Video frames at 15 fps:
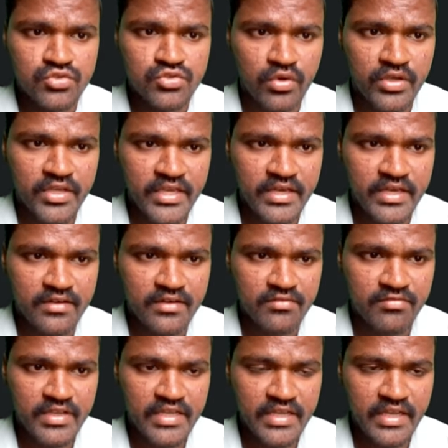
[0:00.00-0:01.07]
So here
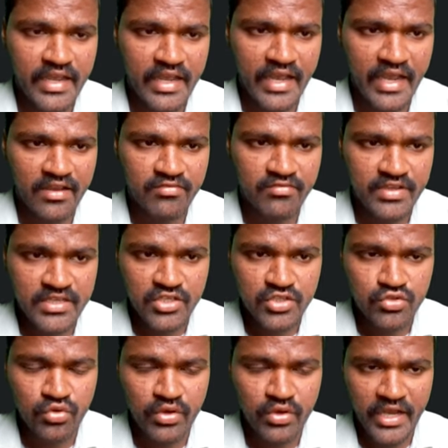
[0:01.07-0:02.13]
we
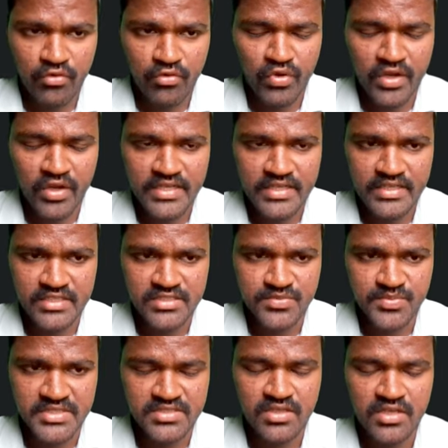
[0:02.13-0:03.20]
need to have 1 inner
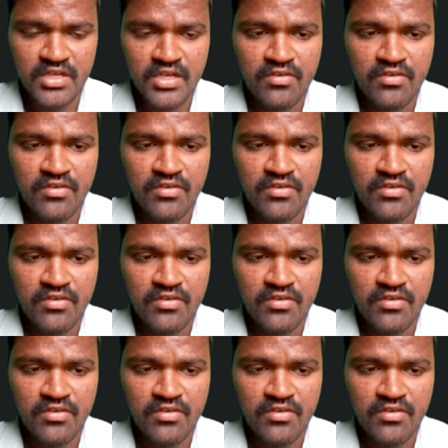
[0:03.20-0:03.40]
space.